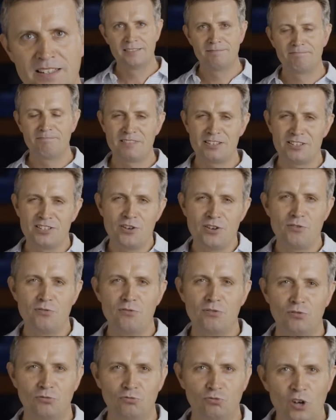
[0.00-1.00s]
There's
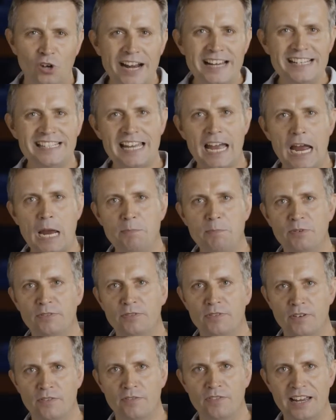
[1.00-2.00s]
no right type
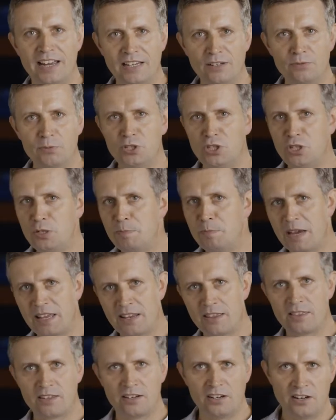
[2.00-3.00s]
of event which is
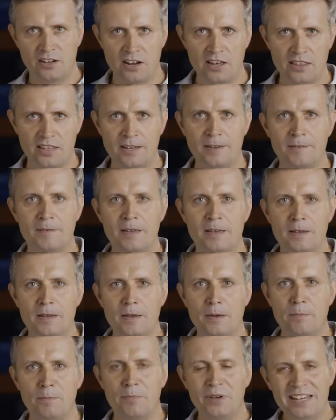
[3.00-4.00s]
better than another,
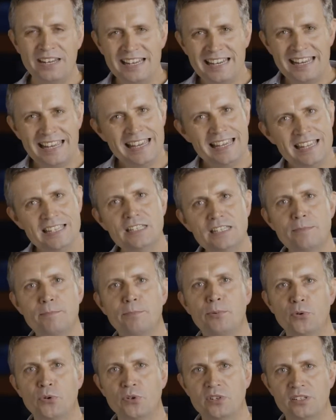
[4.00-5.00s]
but it is
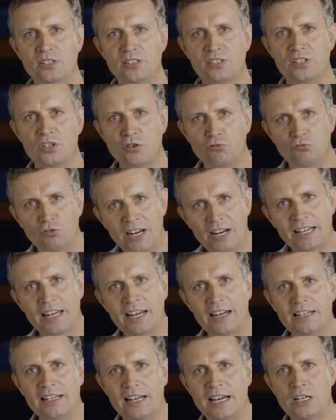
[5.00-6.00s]
important to
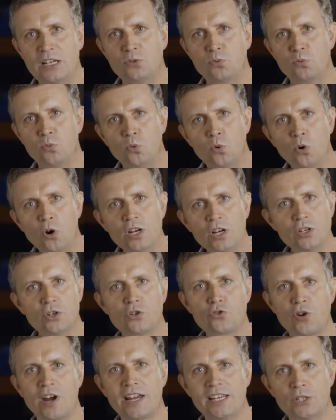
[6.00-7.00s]
recognize what you're
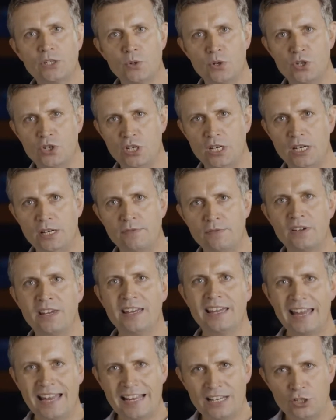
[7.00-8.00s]
trying to achieve
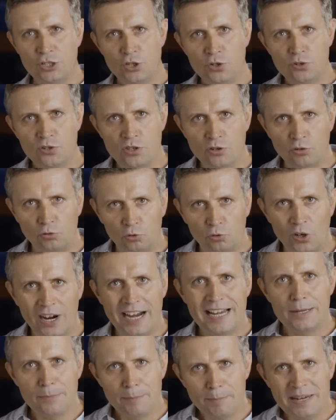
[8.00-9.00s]
and choose the
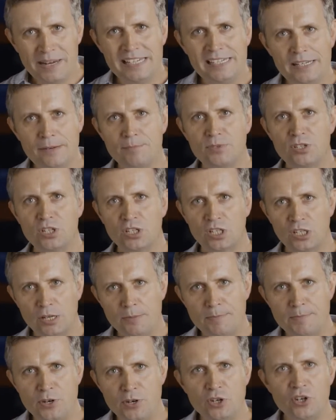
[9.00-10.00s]
right medium to
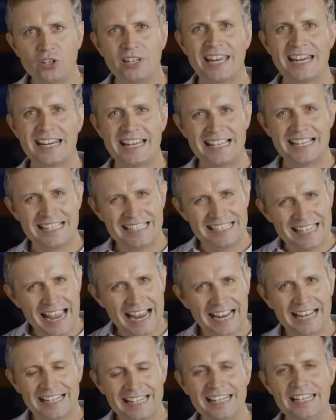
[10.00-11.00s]
communicate
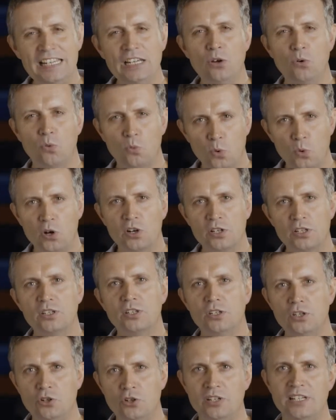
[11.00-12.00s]
exactly what
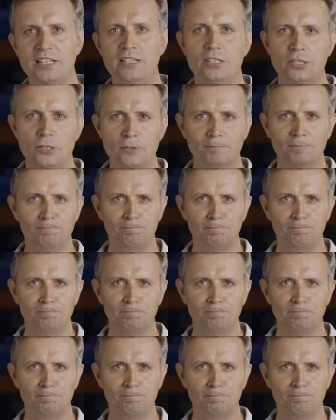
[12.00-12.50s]
you need to.